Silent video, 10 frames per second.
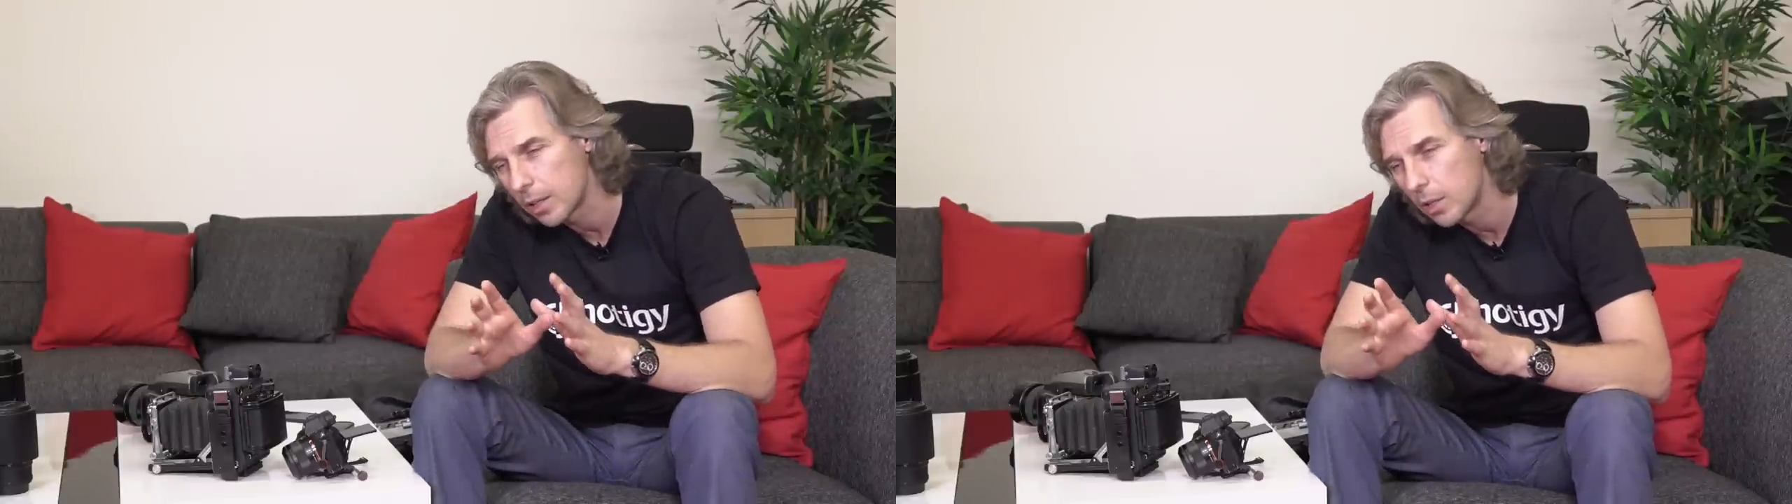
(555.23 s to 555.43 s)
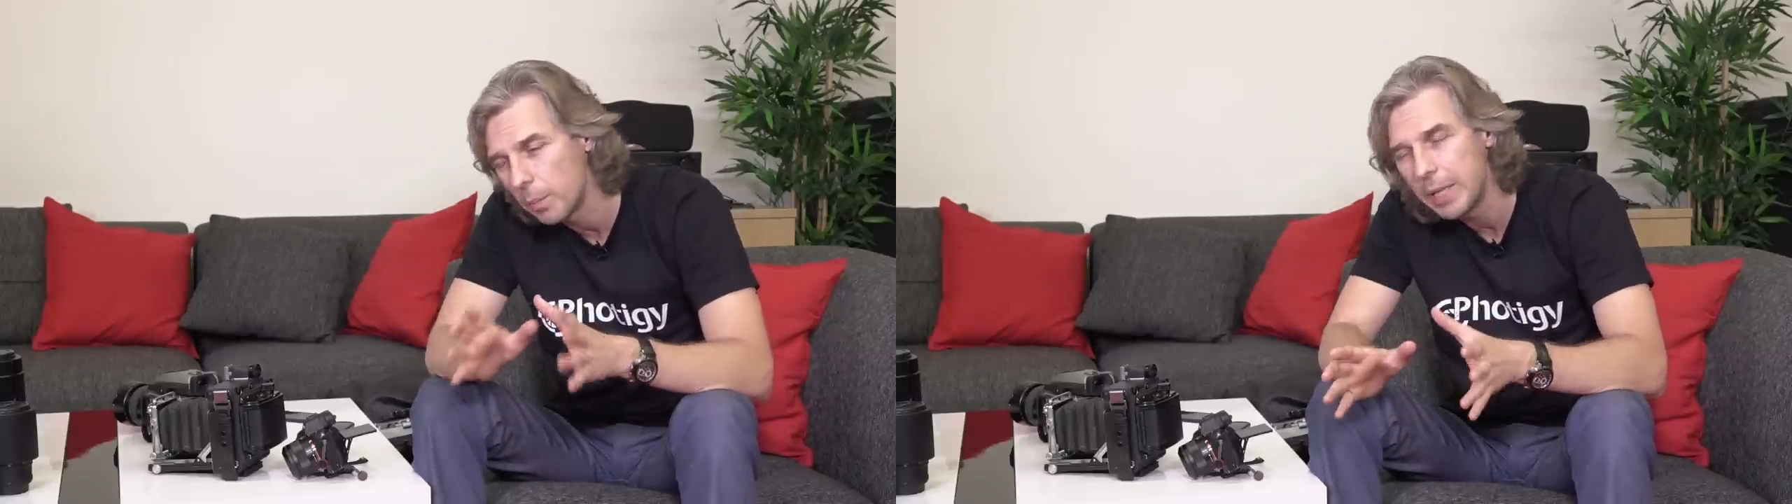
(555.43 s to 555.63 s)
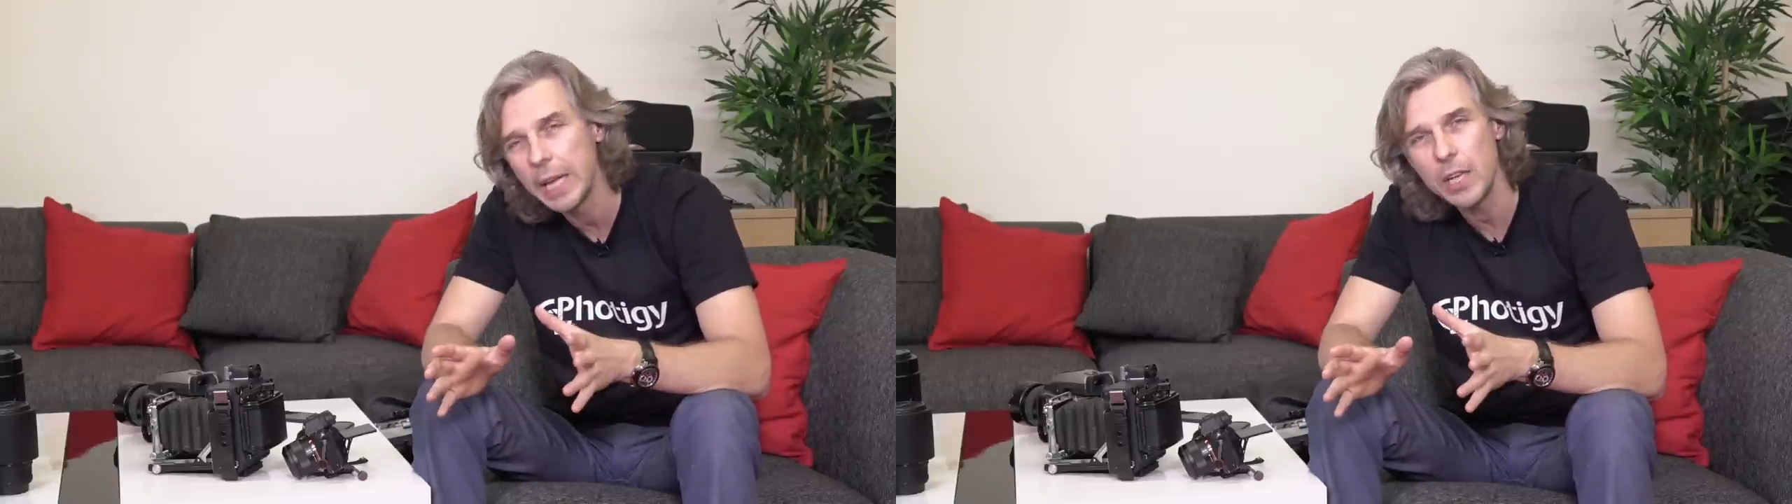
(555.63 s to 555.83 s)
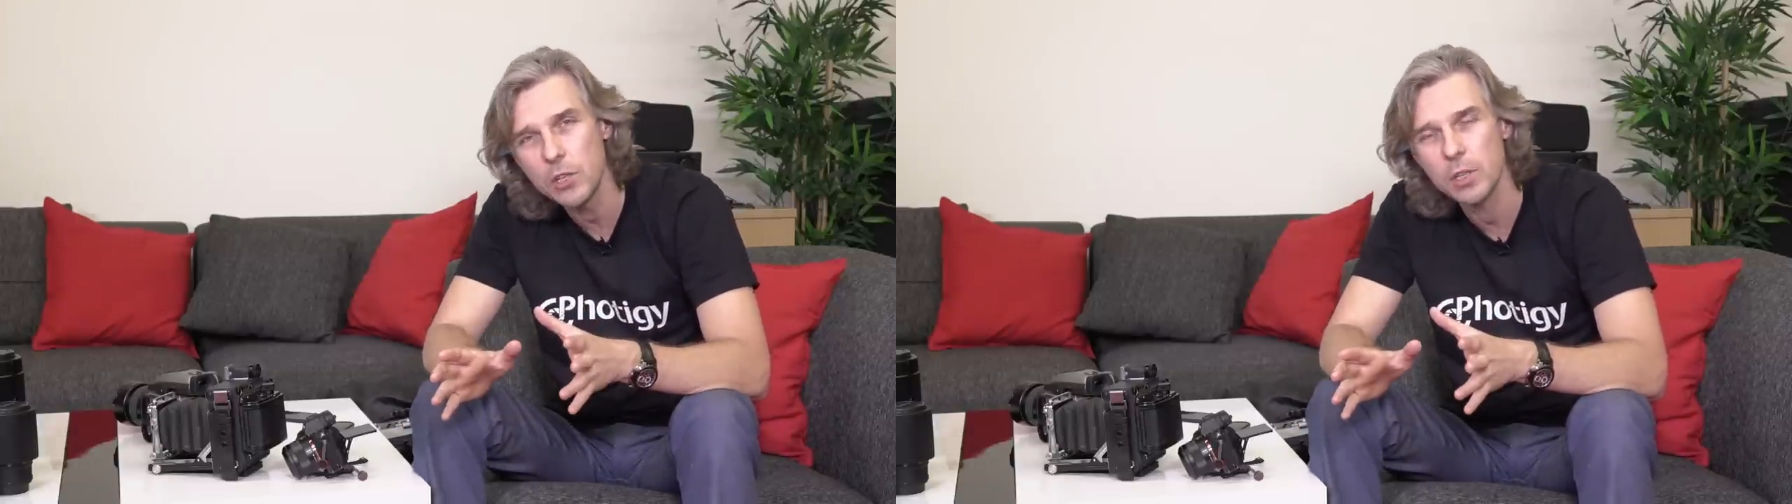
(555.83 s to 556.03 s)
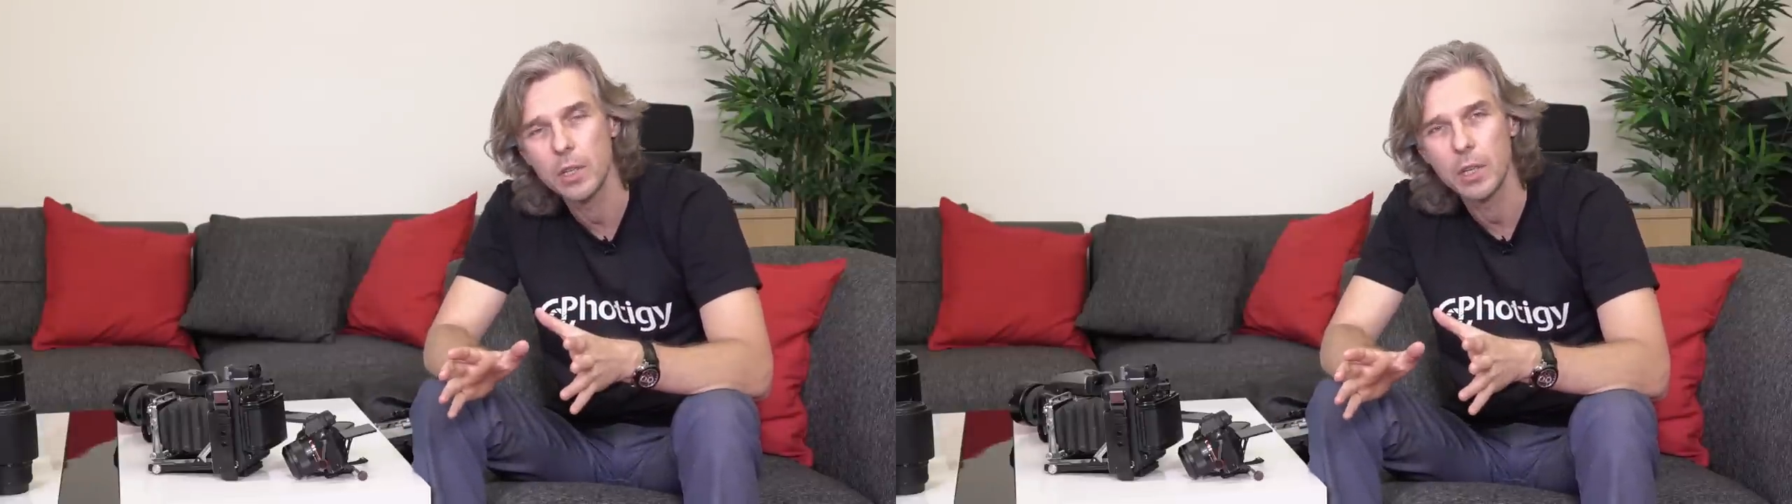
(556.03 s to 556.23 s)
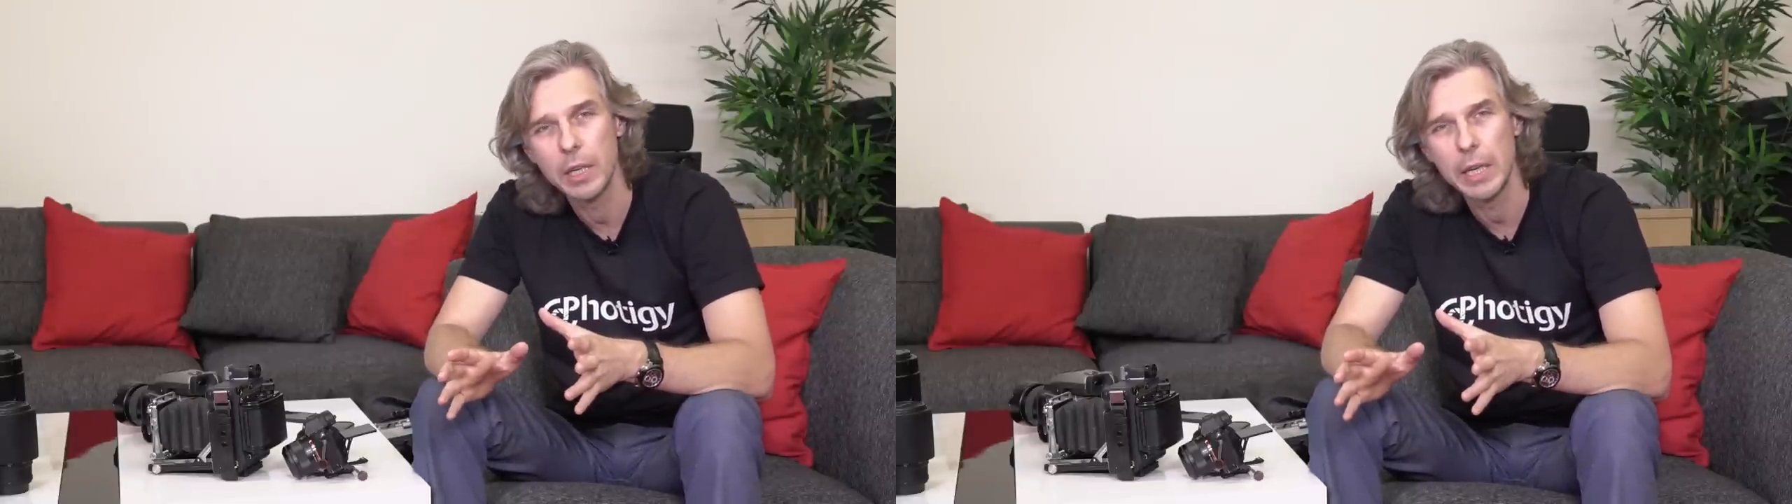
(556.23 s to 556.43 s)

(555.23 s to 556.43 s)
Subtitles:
domination